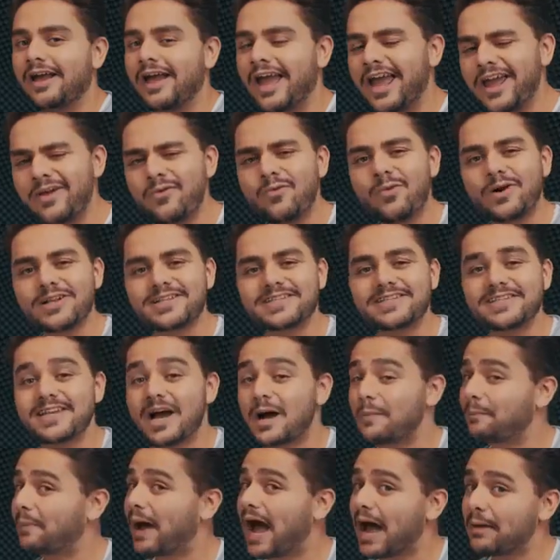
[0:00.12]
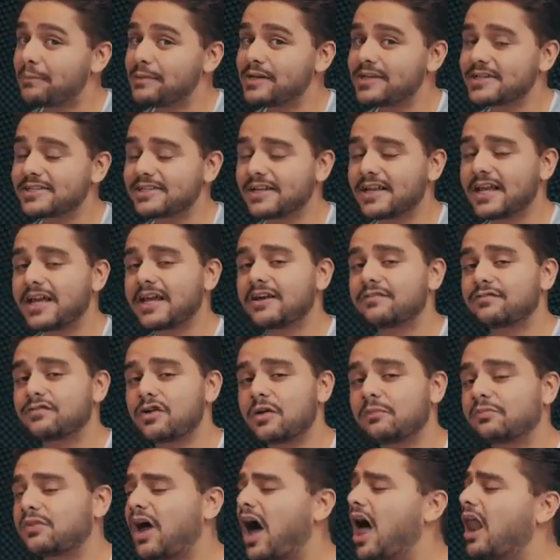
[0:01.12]
Hey, what's up? I'm Ignace Aleya
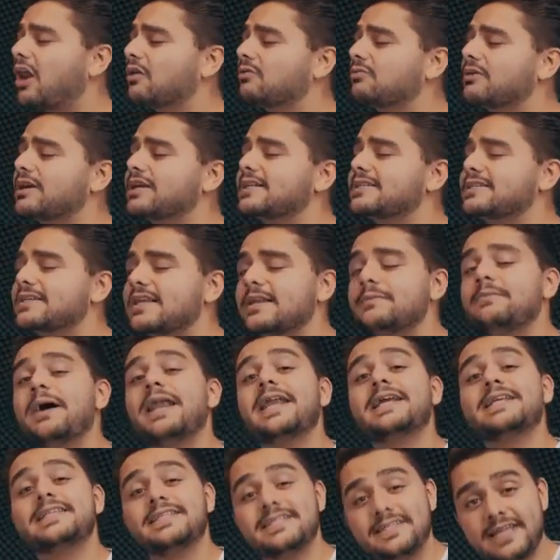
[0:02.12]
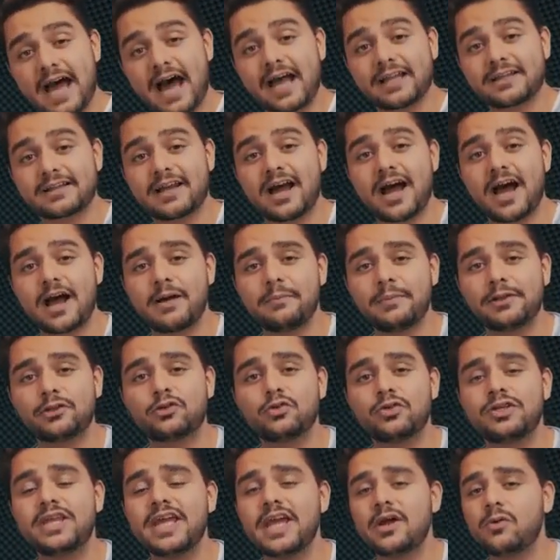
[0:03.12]
from ToleratedCinematics.com, and
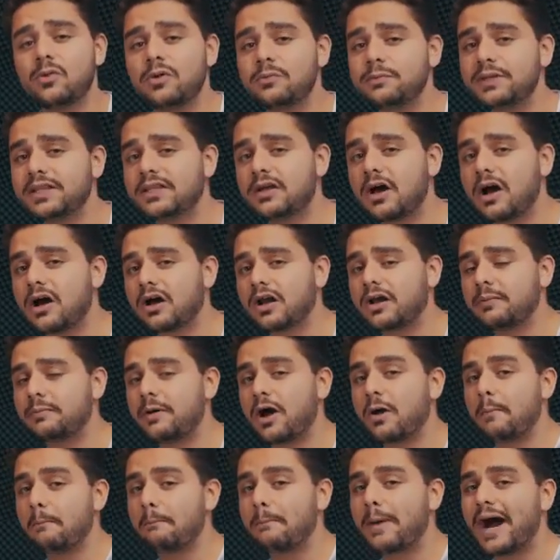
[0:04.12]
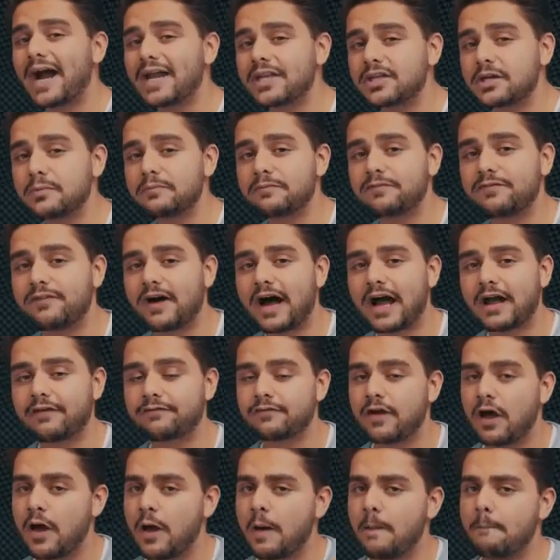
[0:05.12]
today we'll be talking about my top
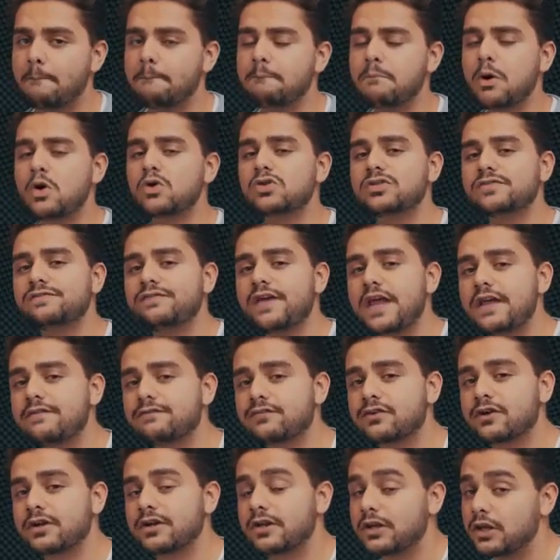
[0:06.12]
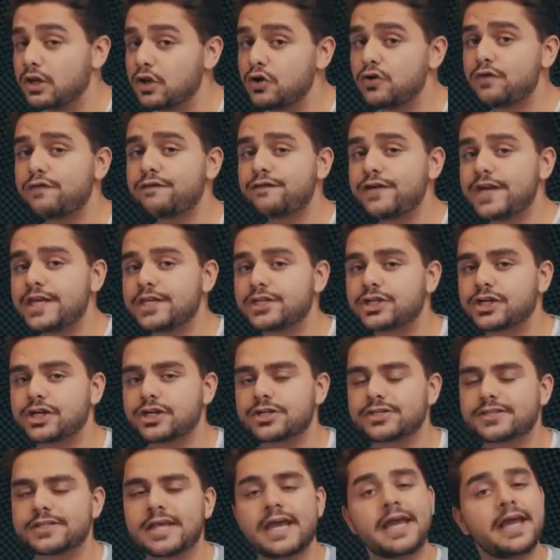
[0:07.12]
5 most favorite new
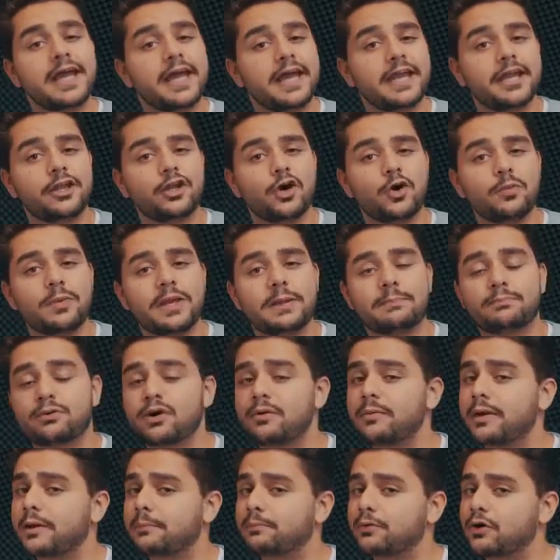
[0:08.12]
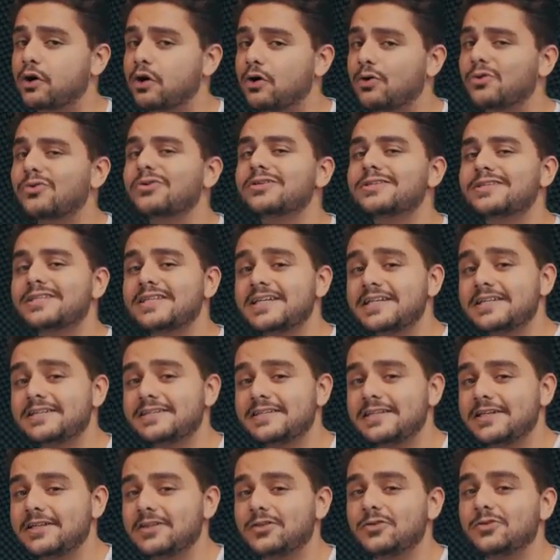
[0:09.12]
features in Adobe Premiere Pro
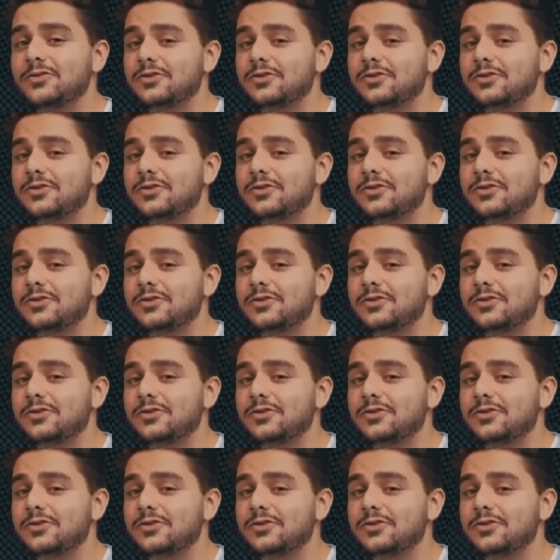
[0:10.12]
CC